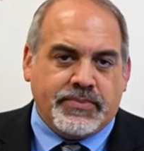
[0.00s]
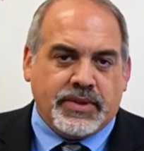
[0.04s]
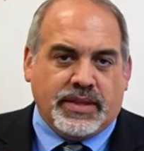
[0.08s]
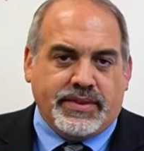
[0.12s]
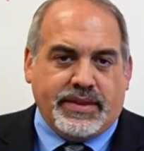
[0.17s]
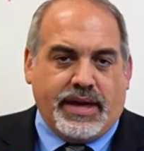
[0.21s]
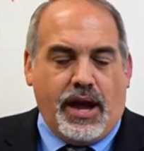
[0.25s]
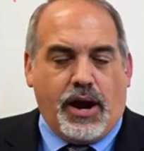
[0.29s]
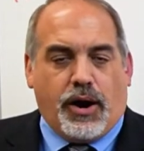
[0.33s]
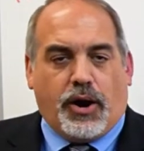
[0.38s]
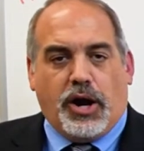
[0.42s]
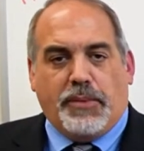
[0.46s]

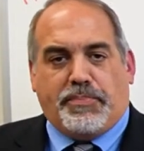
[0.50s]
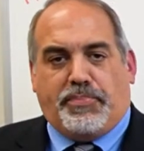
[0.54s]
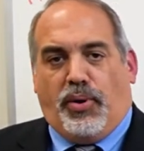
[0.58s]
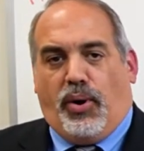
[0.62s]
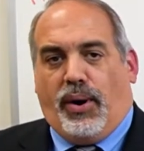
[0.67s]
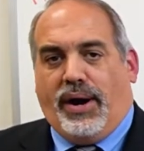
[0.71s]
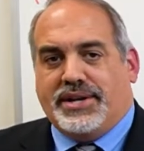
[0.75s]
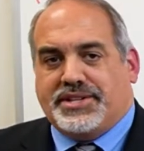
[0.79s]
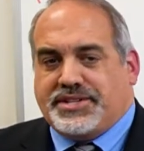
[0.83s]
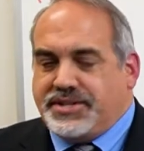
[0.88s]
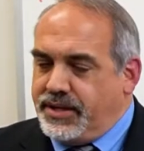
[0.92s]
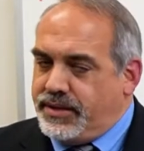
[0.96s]
they are
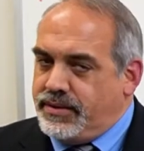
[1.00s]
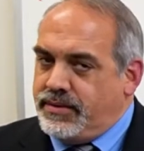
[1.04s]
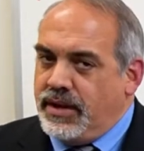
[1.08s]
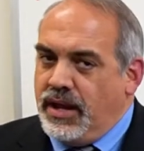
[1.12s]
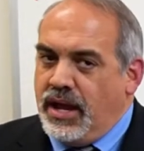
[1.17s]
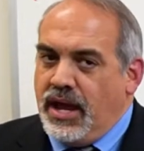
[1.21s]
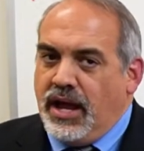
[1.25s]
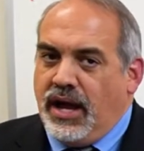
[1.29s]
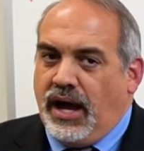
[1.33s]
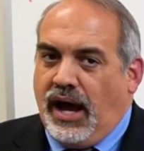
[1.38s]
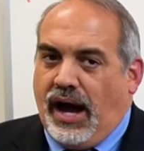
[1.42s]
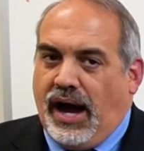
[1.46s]
appointed,
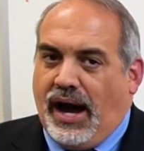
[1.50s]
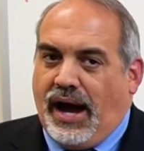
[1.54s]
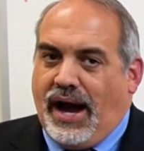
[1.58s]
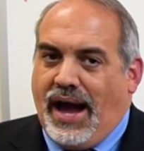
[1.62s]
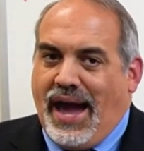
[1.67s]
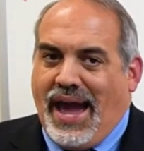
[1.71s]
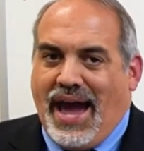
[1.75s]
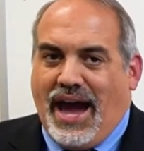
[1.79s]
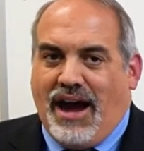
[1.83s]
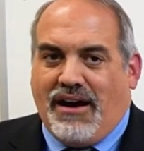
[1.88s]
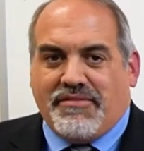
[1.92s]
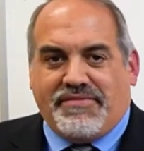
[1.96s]

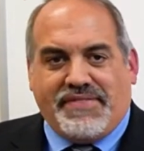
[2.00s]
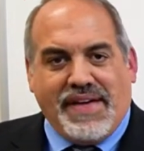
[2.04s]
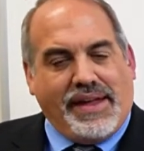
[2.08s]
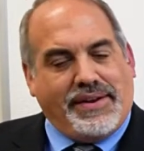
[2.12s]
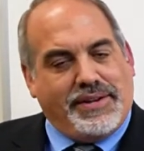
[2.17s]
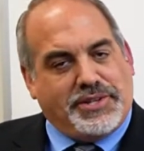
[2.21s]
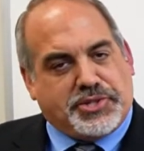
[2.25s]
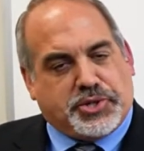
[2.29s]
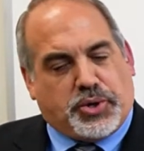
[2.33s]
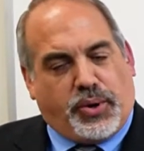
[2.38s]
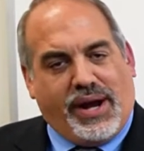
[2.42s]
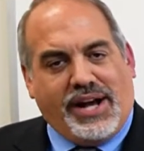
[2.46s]
have that
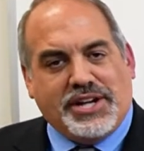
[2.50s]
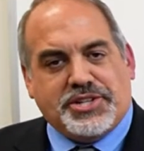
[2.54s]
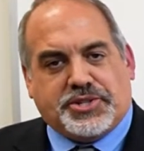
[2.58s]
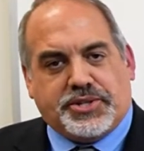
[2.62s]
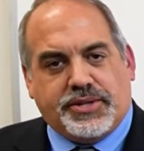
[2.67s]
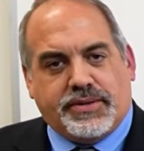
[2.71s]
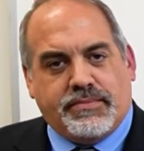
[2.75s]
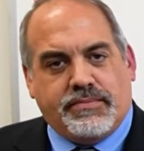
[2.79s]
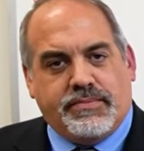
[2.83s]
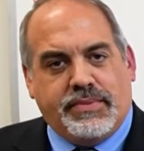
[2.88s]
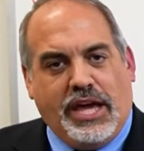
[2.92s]
discretion.